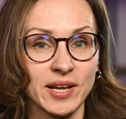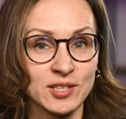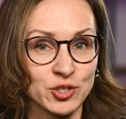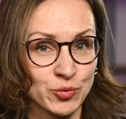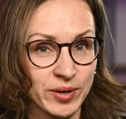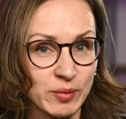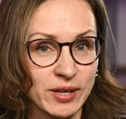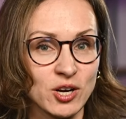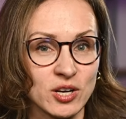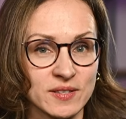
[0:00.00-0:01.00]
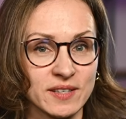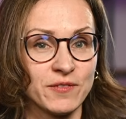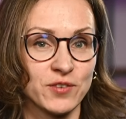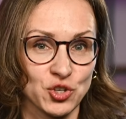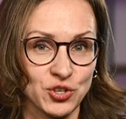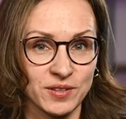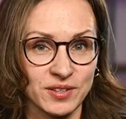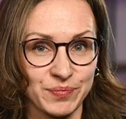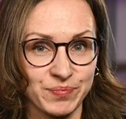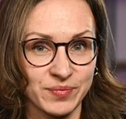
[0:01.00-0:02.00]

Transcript: extremely cost-efficient,